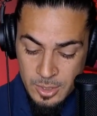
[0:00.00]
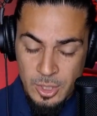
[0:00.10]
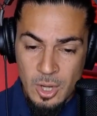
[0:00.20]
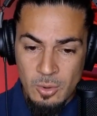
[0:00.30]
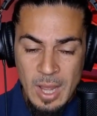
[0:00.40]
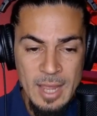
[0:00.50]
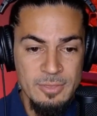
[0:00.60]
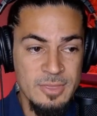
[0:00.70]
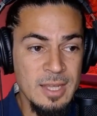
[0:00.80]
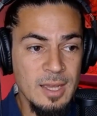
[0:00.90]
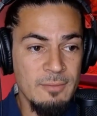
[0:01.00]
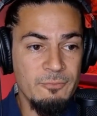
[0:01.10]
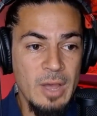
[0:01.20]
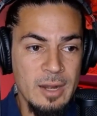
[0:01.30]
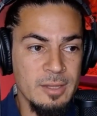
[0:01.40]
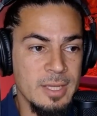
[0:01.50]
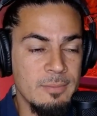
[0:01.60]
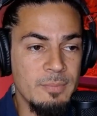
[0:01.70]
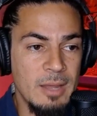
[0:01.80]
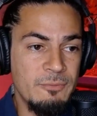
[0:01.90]
I
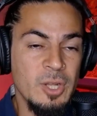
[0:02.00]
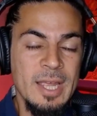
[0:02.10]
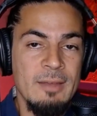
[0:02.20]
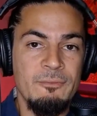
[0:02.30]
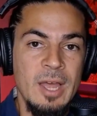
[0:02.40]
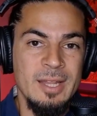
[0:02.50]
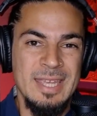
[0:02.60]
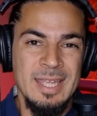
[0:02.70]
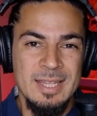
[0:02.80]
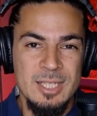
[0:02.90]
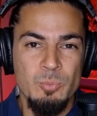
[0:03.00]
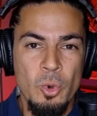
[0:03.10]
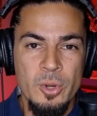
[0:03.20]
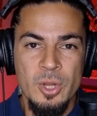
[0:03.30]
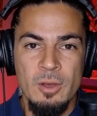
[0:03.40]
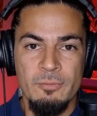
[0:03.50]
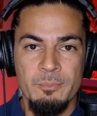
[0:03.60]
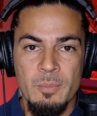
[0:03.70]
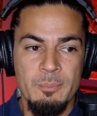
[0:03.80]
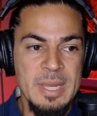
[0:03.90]
feel like I finally hit this point of
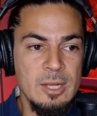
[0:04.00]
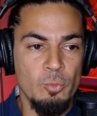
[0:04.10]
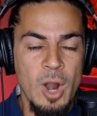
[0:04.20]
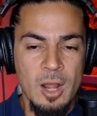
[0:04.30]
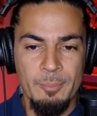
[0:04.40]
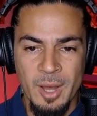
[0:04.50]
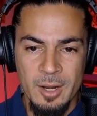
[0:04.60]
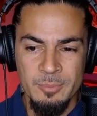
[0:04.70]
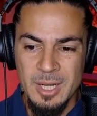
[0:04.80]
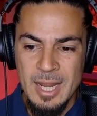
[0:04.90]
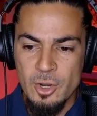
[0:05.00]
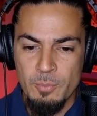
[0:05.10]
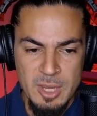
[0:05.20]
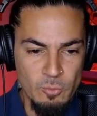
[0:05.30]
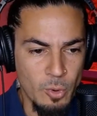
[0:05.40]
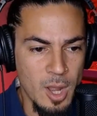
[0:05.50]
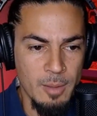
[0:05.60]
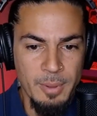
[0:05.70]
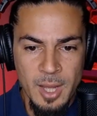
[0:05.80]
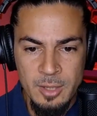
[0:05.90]
being rock bottom. And I don't mean
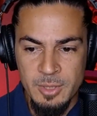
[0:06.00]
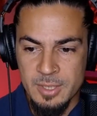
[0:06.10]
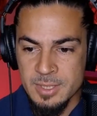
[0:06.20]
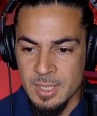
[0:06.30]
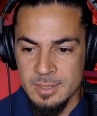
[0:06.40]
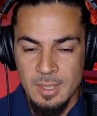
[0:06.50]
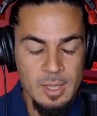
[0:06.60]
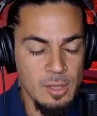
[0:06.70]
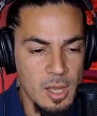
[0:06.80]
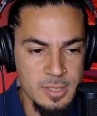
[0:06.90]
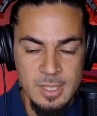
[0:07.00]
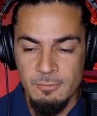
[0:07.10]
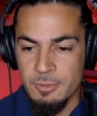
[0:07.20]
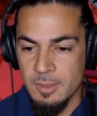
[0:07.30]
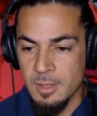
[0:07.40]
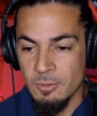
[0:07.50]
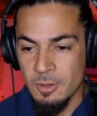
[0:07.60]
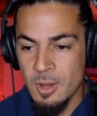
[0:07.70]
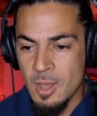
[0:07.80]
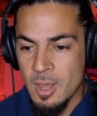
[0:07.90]
rock bottom in the sense that I lost everything
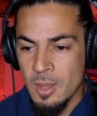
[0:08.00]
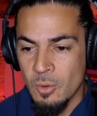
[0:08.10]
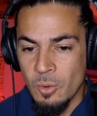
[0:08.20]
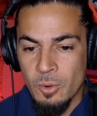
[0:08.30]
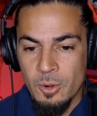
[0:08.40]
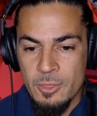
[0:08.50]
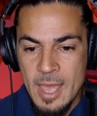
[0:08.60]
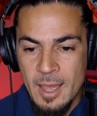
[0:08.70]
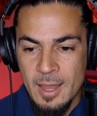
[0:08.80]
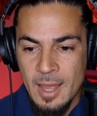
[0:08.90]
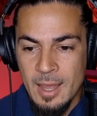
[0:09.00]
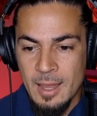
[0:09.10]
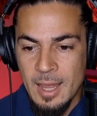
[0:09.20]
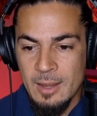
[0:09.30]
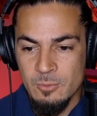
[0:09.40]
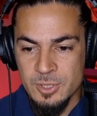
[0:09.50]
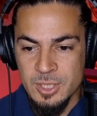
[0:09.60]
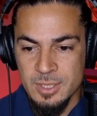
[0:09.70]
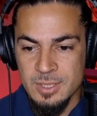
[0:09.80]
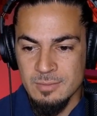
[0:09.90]
or that I was
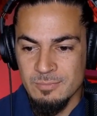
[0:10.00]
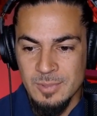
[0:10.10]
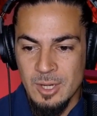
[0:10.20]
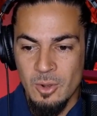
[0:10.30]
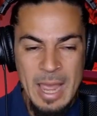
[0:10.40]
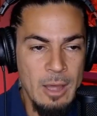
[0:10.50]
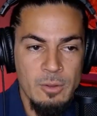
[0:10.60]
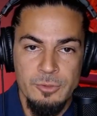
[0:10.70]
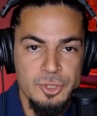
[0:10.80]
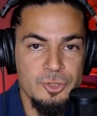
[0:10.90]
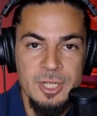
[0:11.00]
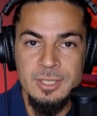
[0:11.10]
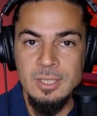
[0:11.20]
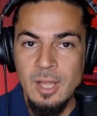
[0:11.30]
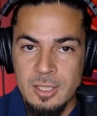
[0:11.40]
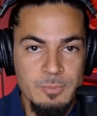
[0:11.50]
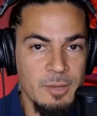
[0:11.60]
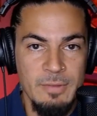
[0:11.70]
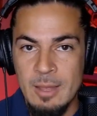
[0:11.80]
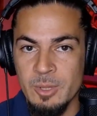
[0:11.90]
just, out on the streets and lost my
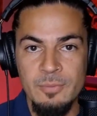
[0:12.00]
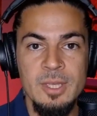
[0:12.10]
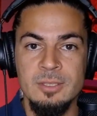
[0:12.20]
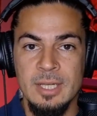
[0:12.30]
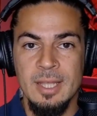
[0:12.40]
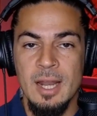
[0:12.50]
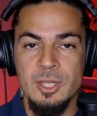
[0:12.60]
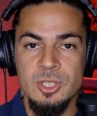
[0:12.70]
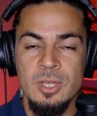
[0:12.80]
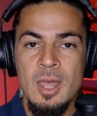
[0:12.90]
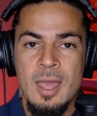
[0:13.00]
family and things like that.